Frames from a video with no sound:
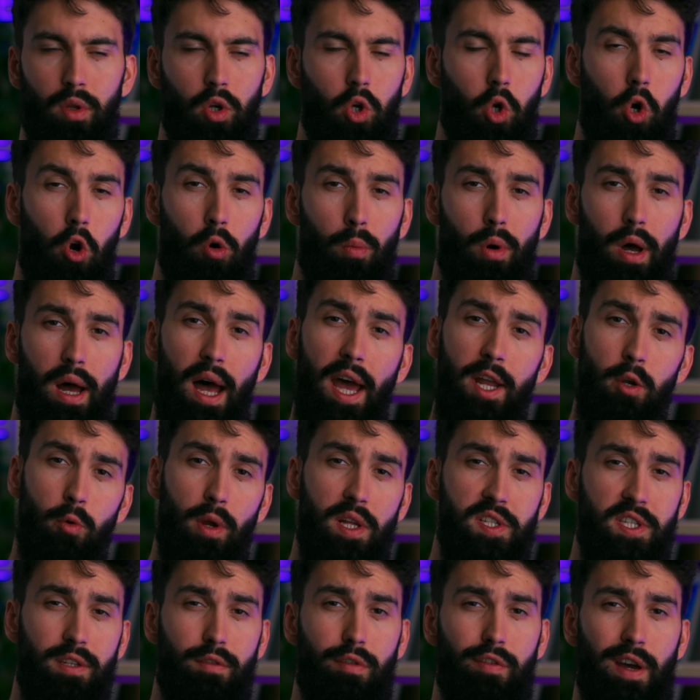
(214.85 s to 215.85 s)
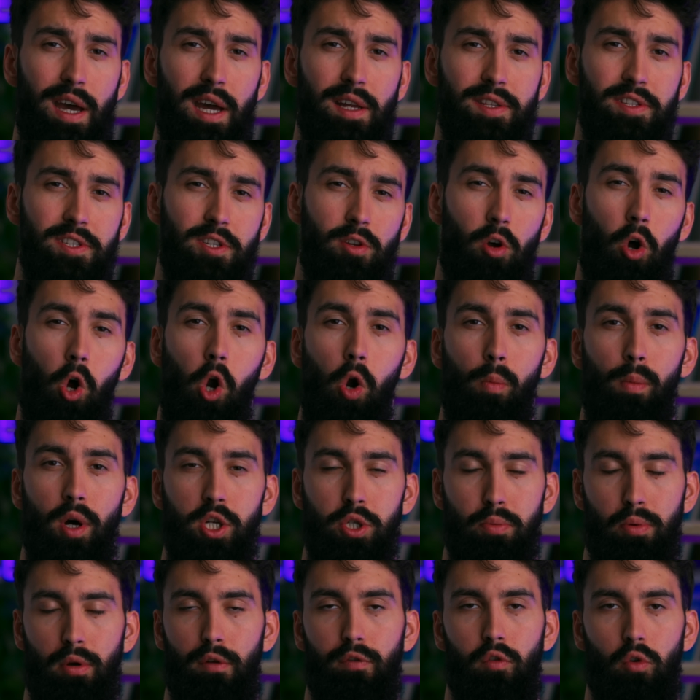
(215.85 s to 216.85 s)
Carbohydrates and fats are
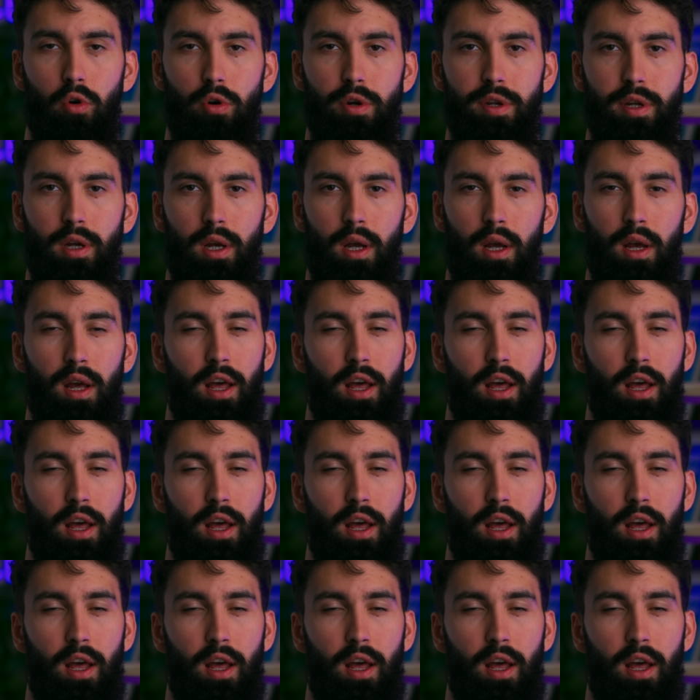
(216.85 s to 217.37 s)
much preferred.